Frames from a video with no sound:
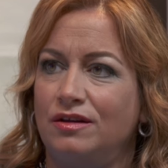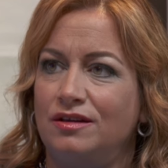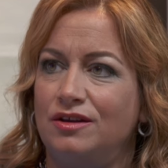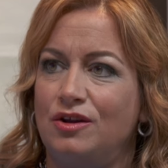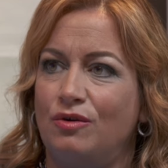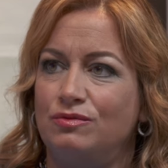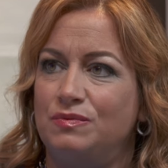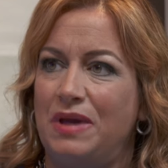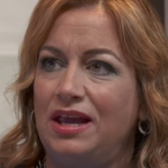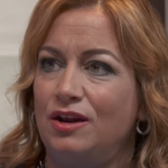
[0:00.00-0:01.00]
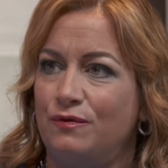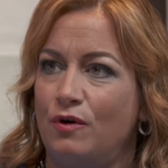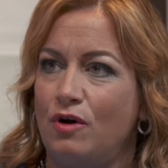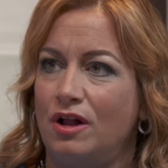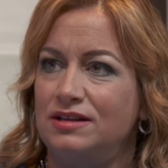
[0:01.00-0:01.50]
you know, making a
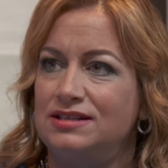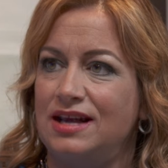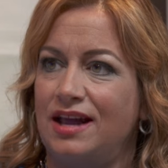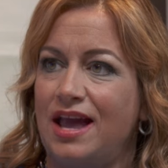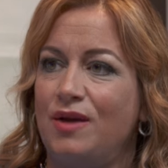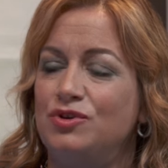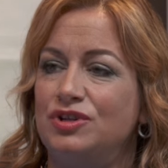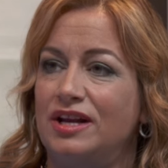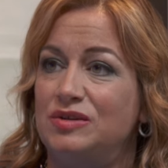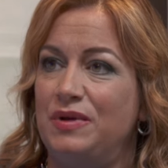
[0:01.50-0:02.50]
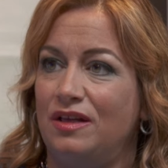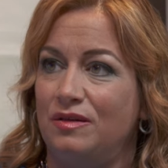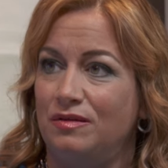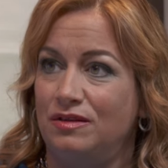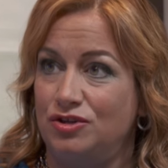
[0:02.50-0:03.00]
phone call to say, hey, would you like to be
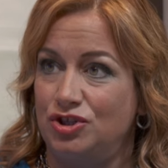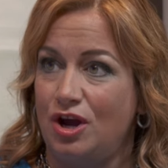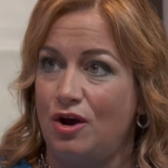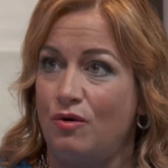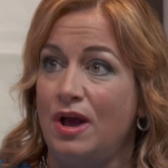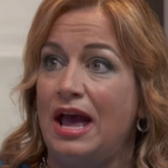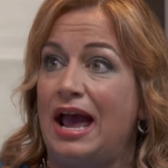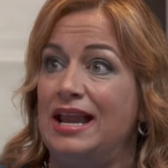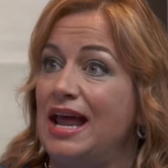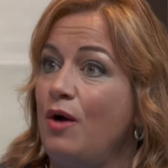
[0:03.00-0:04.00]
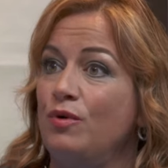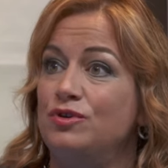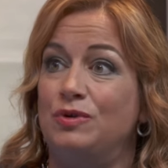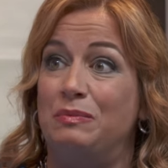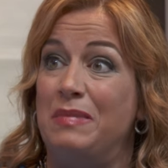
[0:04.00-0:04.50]
on the show? And now we're
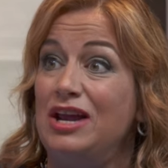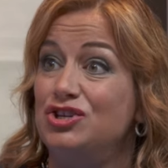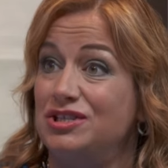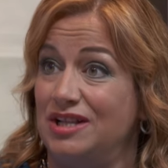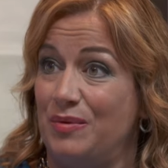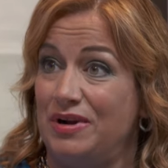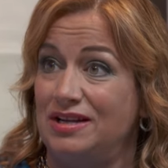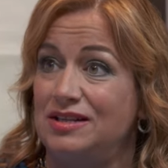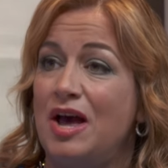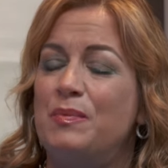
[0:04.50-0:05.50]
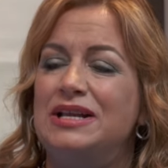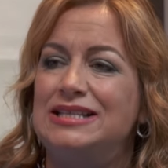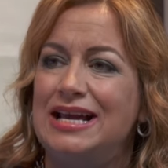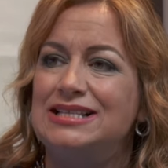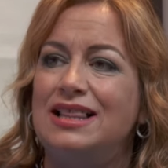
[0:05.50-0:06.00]
doing major celebrities, but it
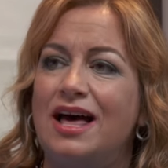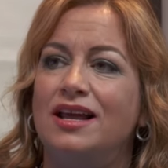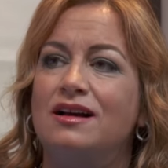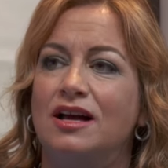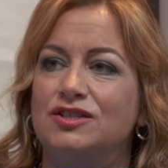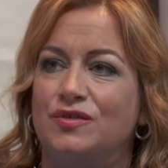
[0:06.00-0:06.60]
takes a lot of guts for